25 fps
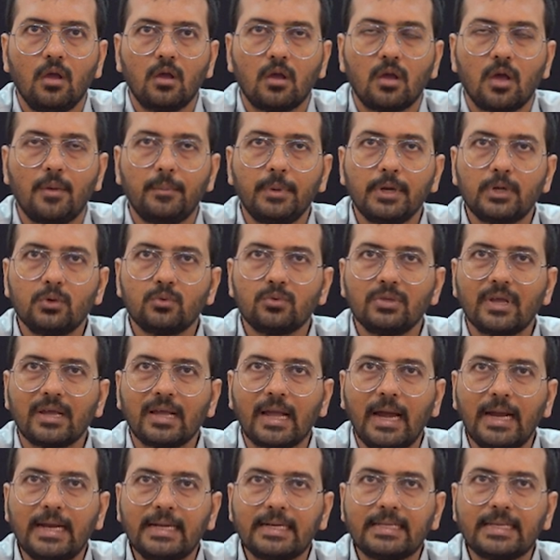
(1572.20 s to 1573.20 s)
Coming to the
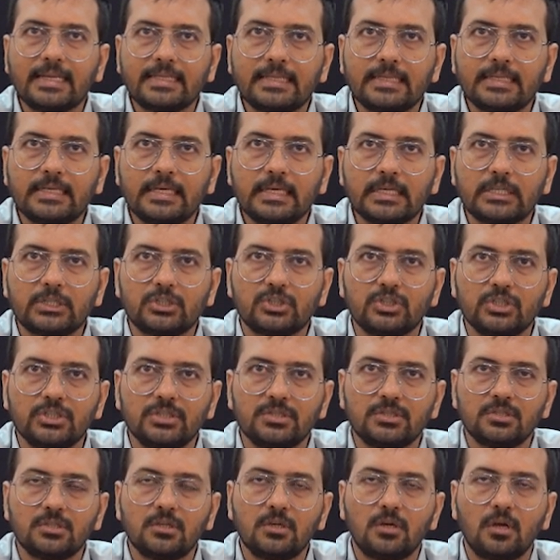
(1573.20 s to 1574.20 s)
guide catheter
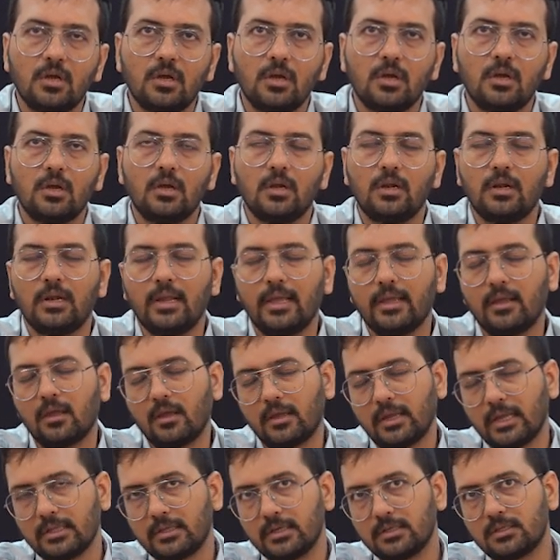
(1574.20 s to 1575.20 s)
exchanger,
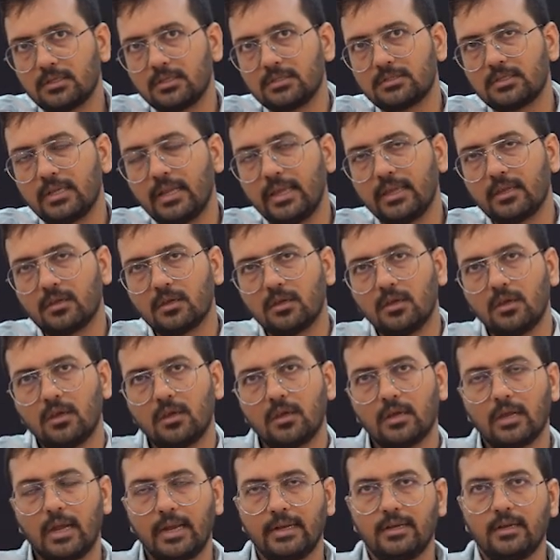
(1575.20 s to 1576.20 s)
catheters like
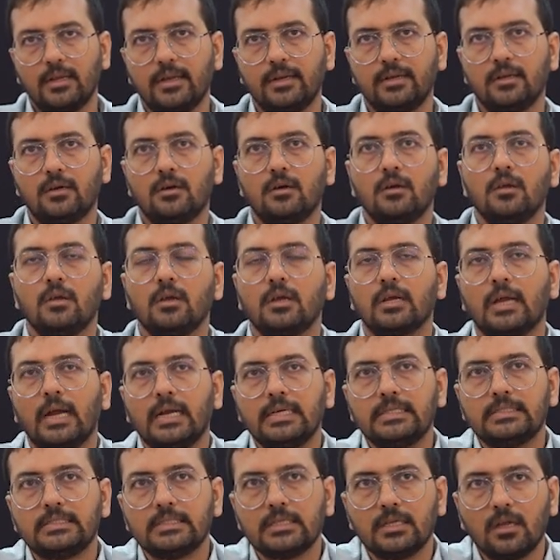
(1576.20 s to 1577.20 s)
GuideLiner,
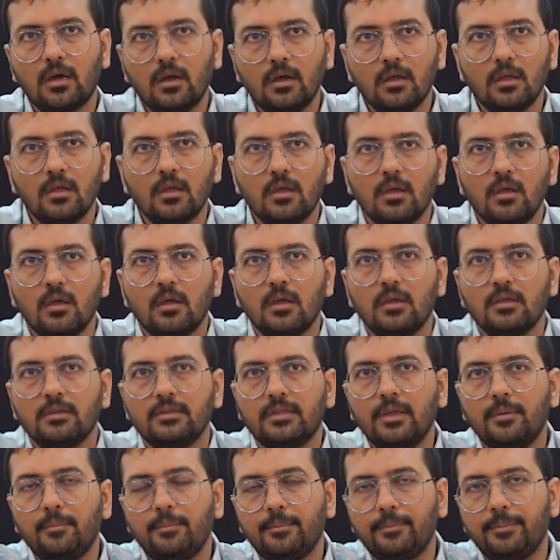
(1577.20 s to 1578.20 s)
GuideZilla,
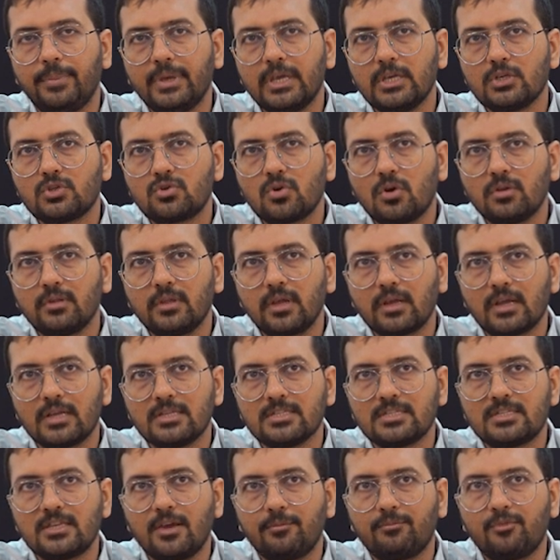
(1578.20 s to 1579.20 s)
they based on the
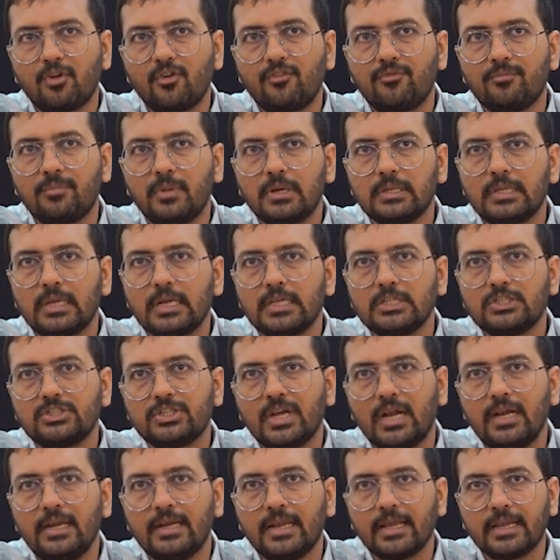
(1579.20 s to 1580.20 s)
concept of mother and
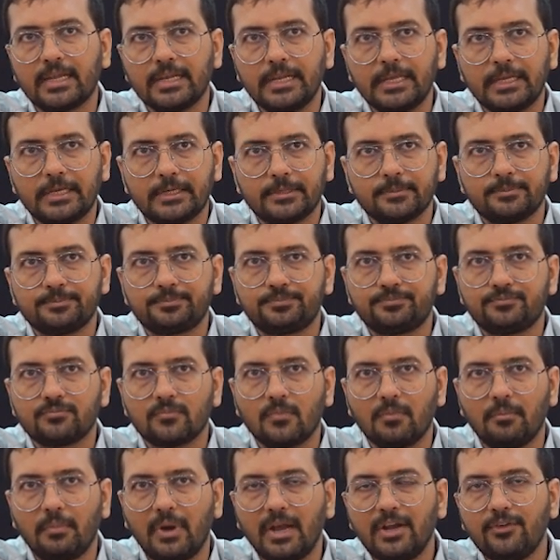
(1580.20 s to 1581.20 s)
child technique,
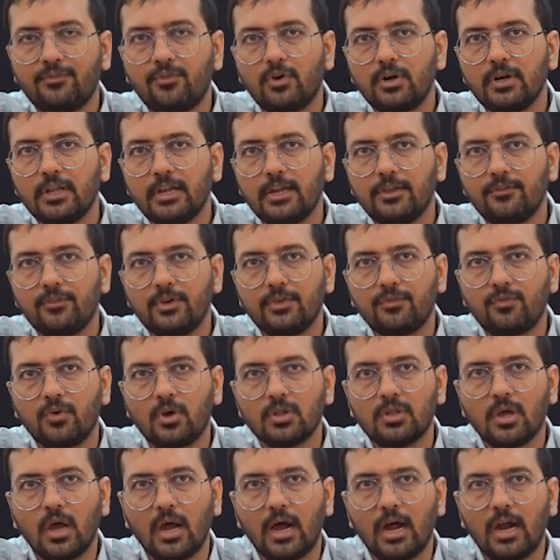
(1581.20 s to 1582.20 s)
meant for delivery for
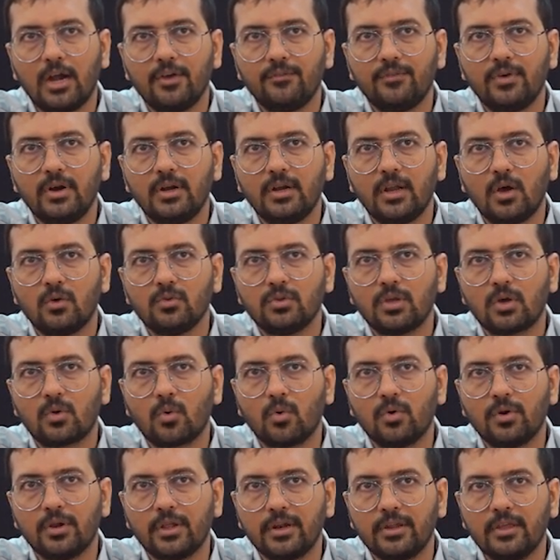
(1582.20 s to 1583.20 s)
the hardware down the
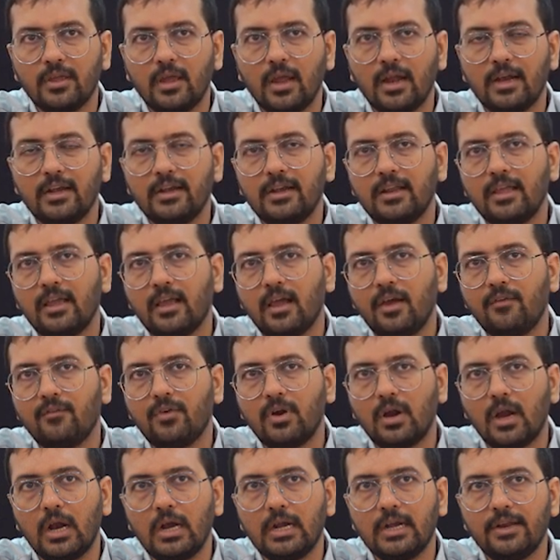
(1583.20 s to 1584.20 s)
coronary, and they
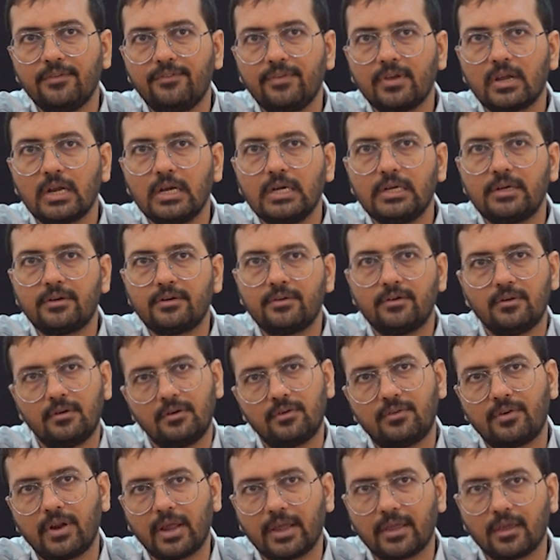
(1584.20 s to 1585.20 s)
have difficult
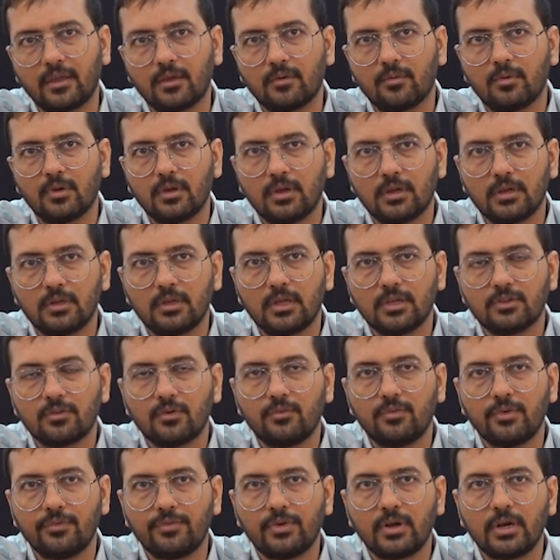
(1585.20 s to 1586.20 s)
tracking in case
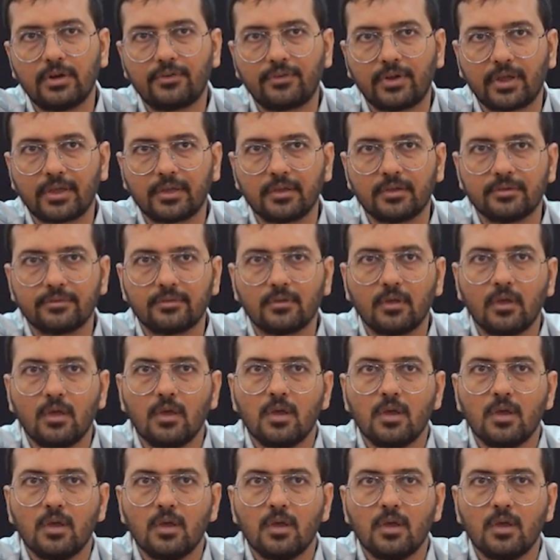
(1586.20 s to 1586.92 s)
of difficult trackings.